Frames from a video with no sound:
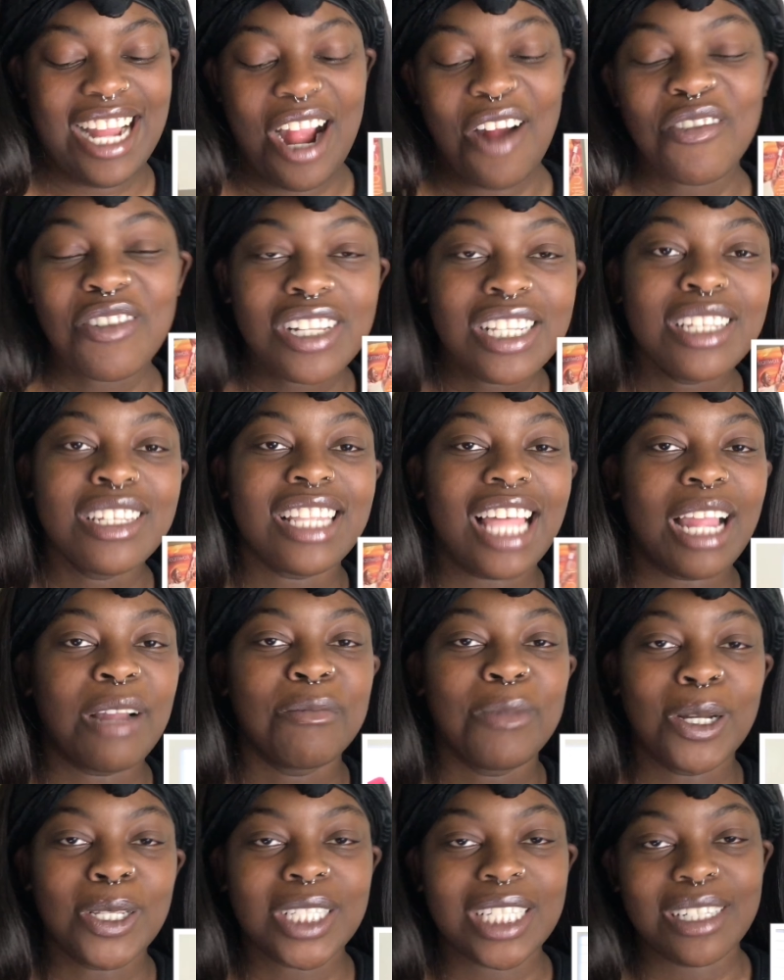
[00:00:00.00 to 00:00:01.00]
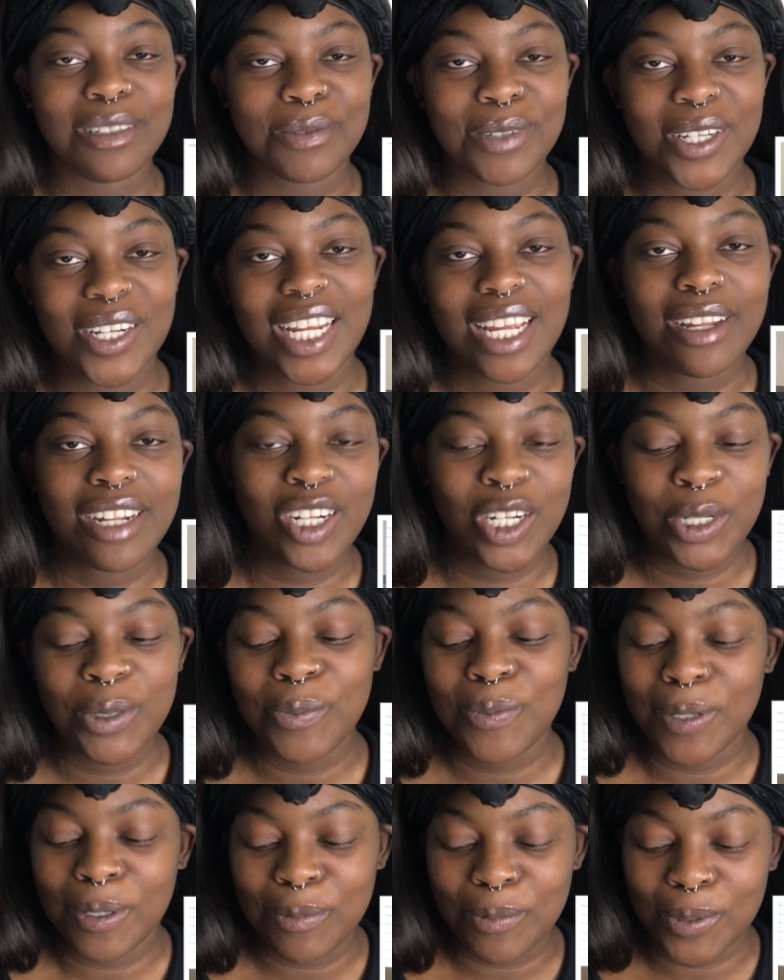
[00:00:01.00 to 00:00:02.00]
I really like both of them though. They cool
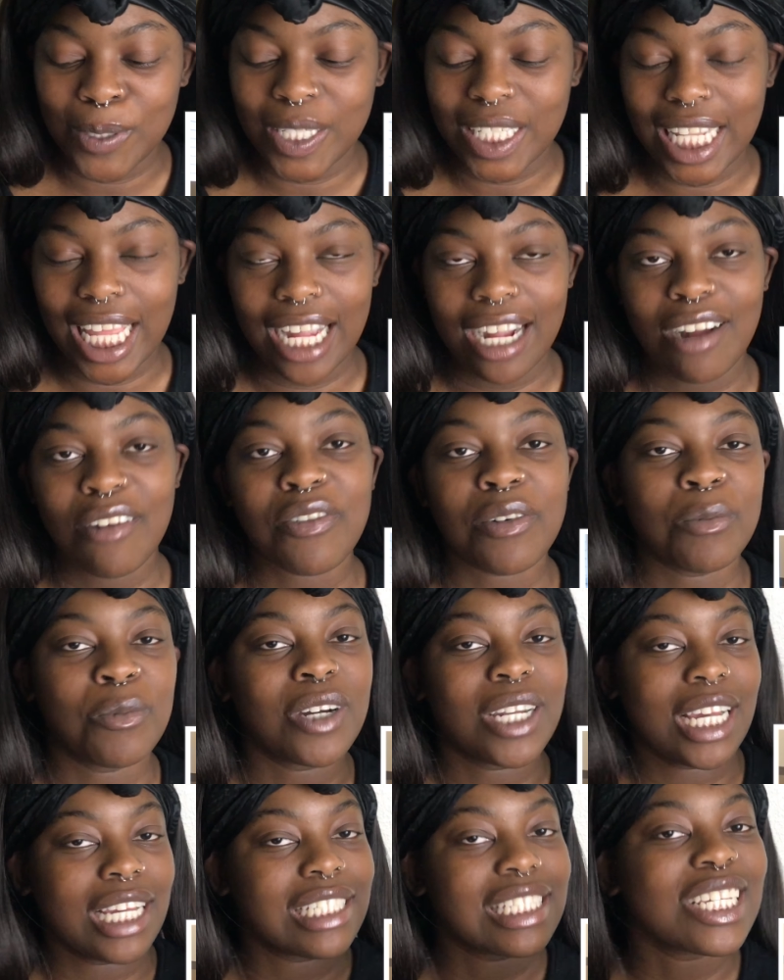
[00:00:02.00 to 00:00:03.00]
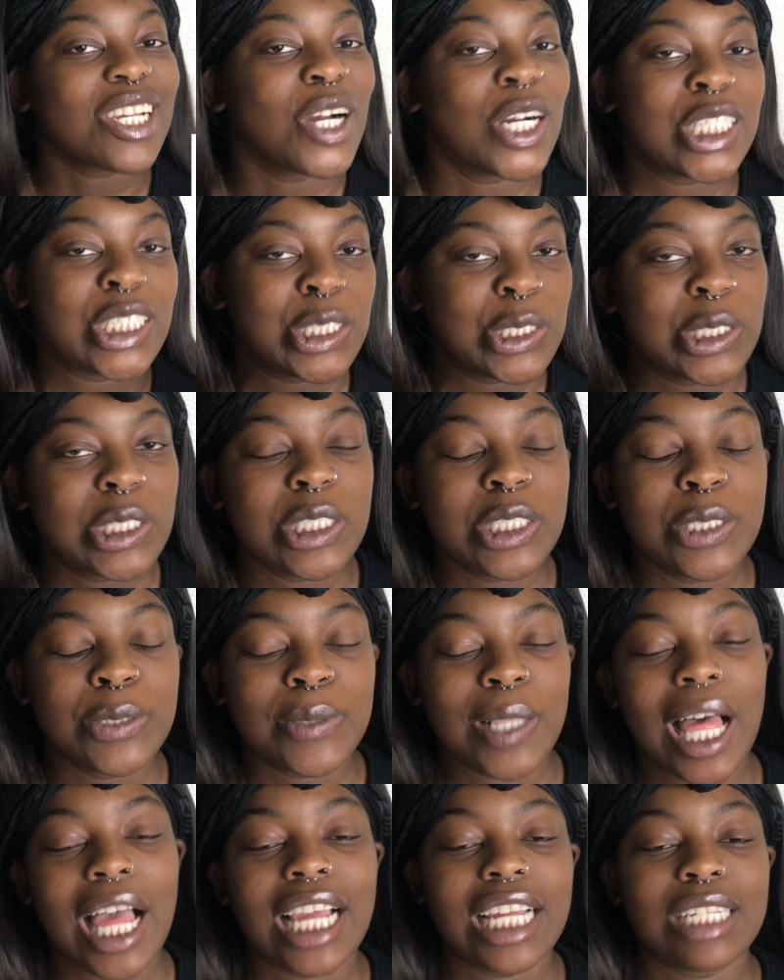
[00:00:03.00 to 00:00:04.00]
people. Like from what I see on
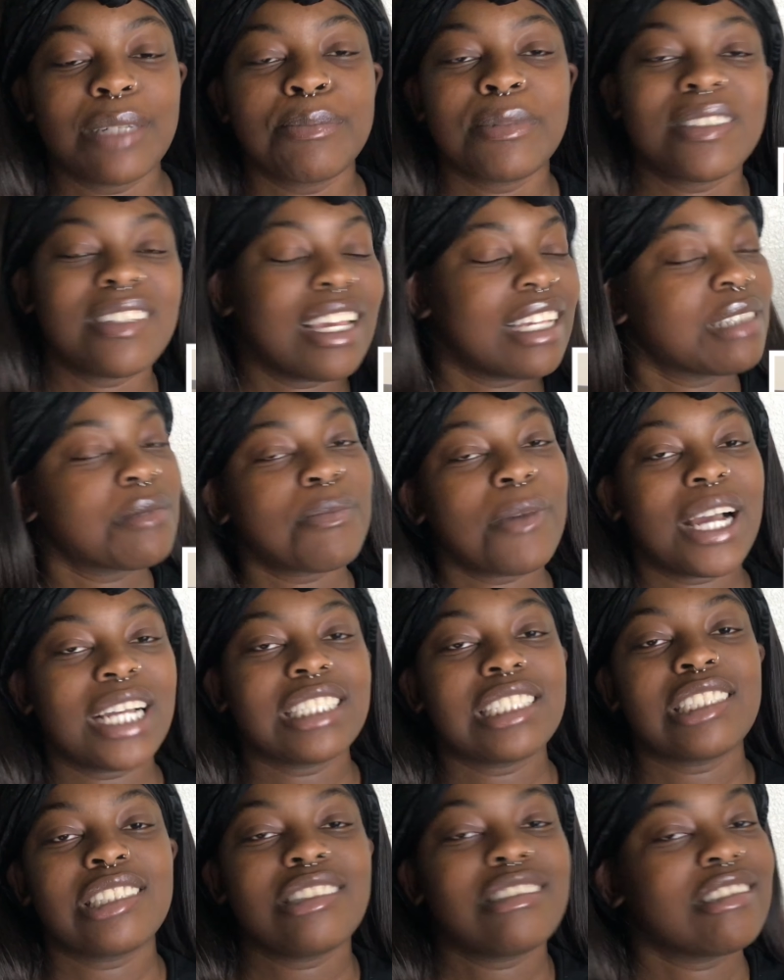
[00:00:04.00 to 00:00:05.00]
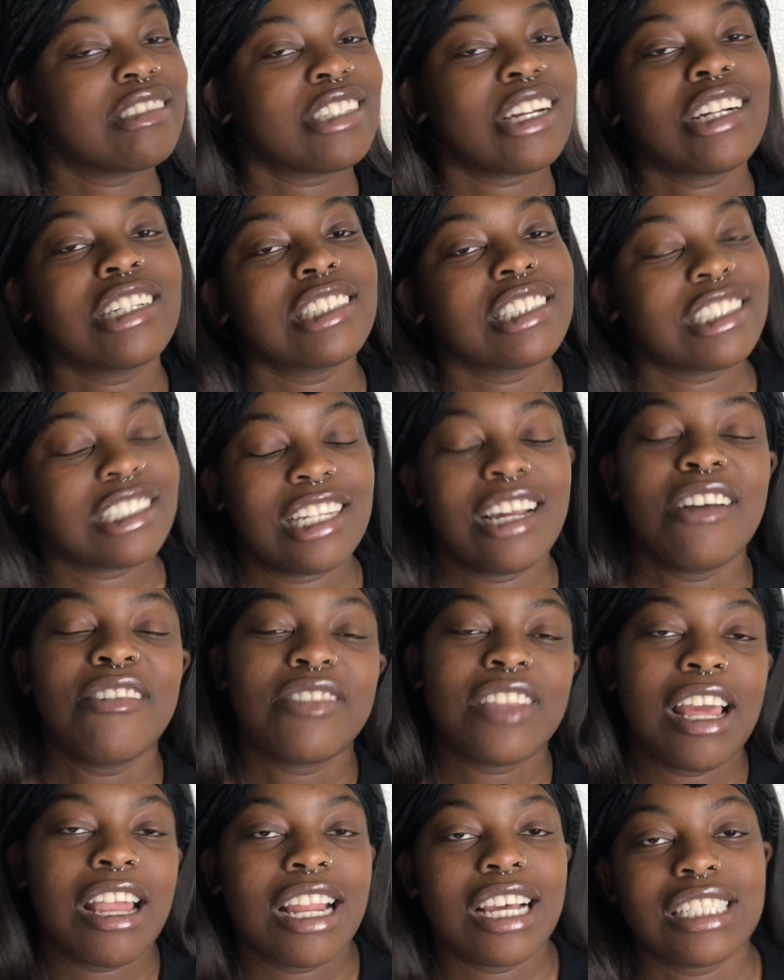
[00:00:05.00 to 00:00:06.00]
YouTube, like despite certain stuff
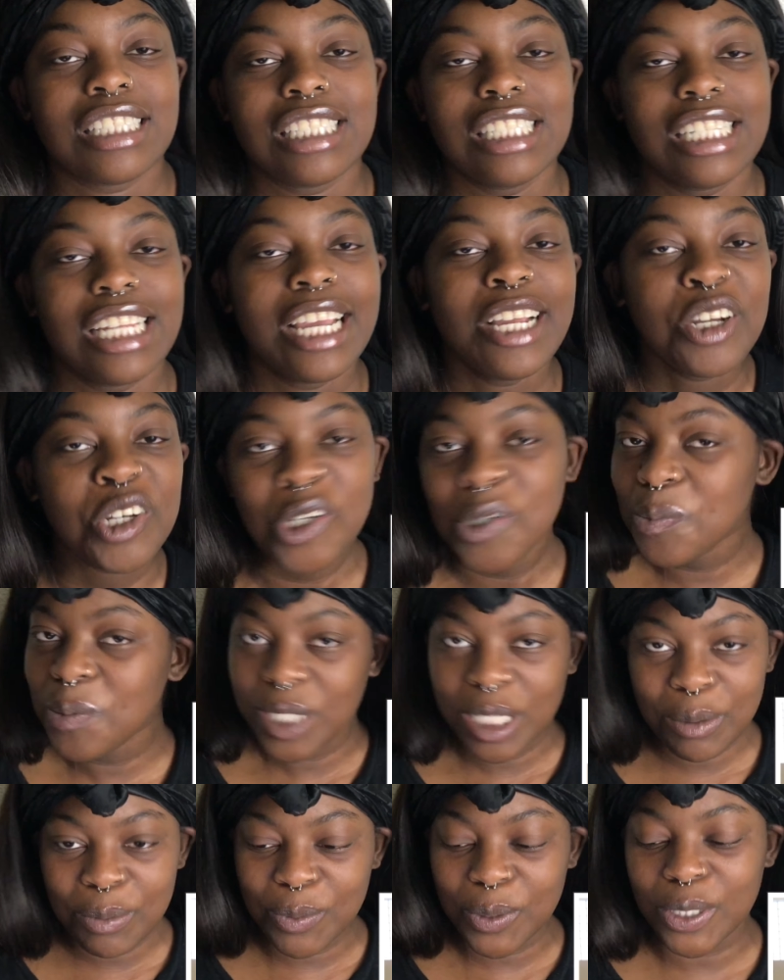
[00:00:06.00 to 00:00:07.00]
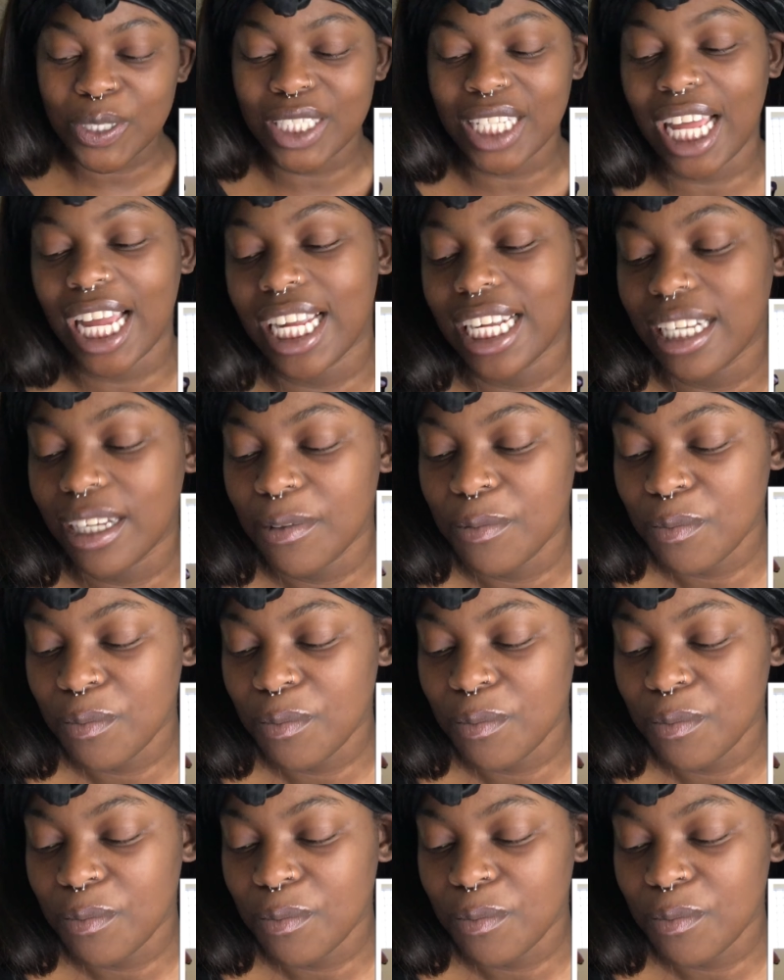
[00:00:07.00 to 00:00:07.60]
that I see, they cool people. Like